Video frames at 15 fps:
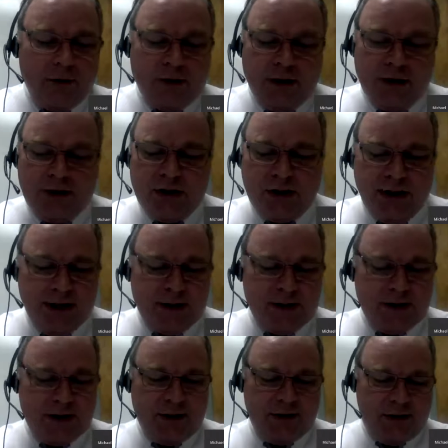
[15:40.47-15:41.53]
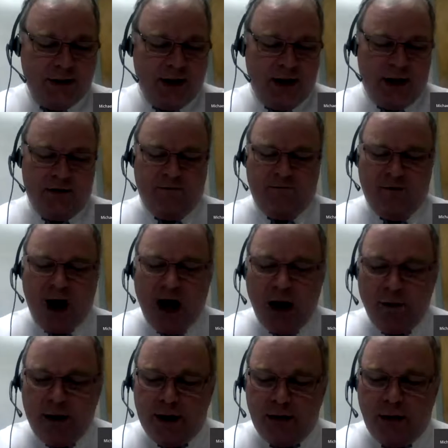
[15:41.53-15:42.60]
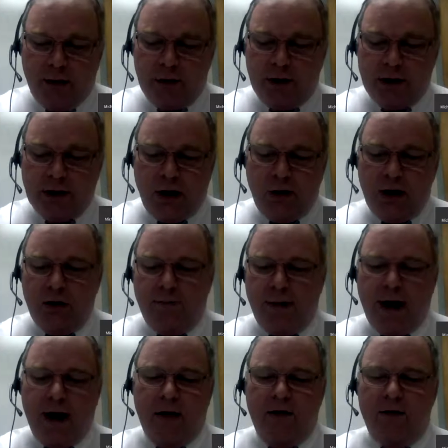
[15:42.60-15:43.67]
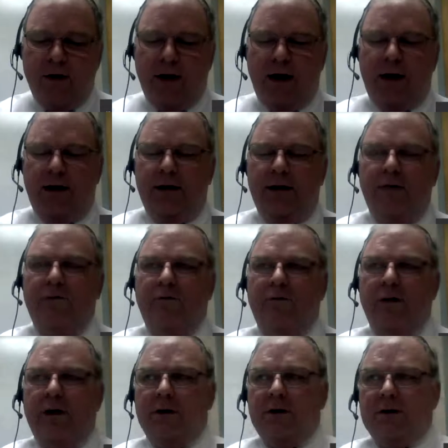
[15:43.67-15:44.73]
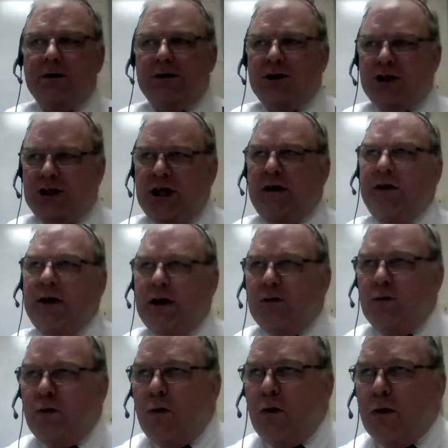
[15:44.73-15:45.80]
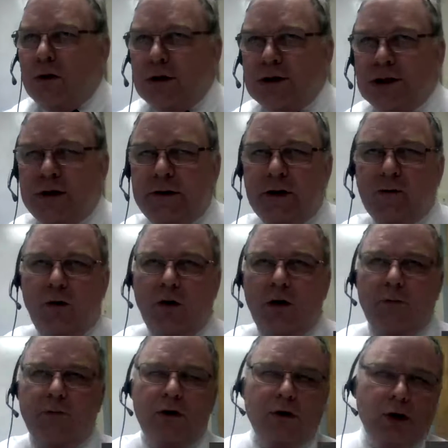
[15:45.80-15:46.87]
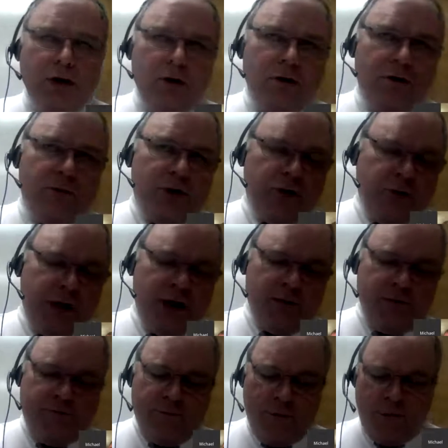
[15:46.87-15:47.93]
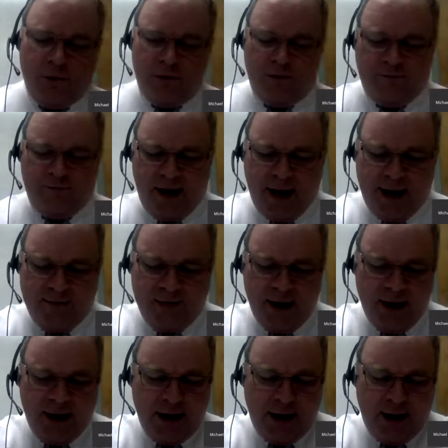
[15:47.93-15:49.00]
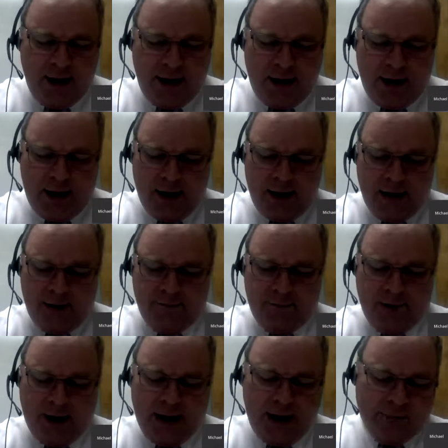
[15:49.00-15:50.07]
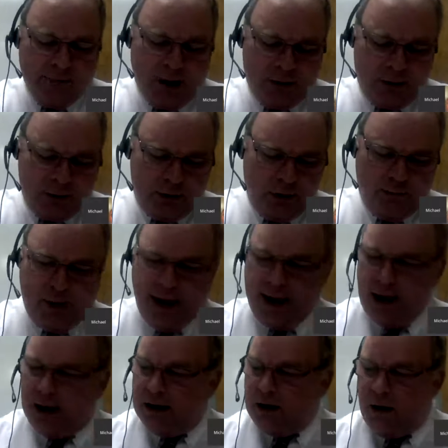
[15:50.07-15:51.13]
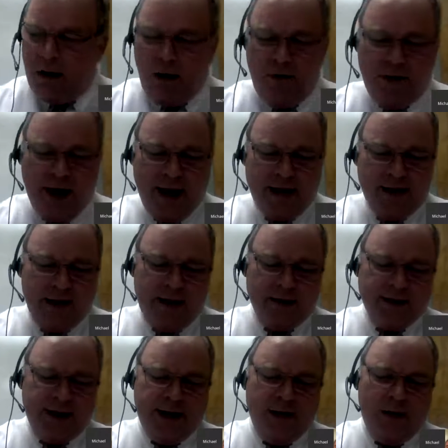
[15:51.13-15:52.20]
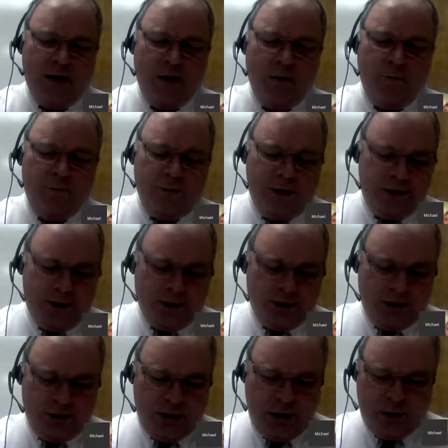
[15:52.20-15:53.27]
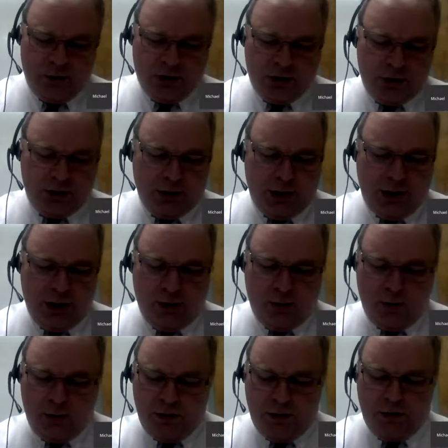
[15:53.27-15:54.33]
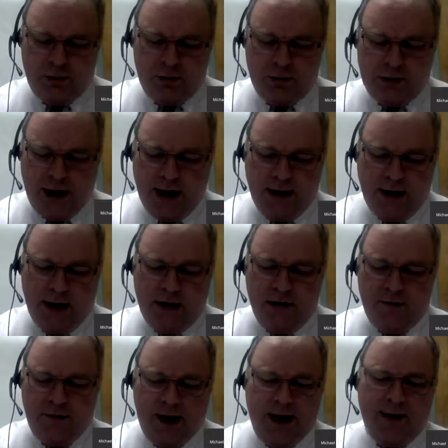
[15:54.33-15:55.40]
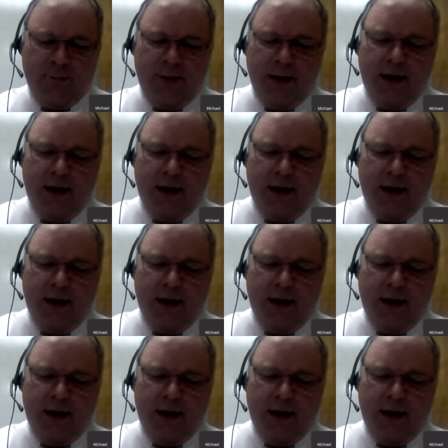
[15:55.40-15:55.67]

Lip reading: Verses 6 and following are going to talk about the different Syrian wars, Syrian war number 2, number 3, number 4, number 5. And I'm not going to go back into all that detail. Hopefully that your notes will take care of that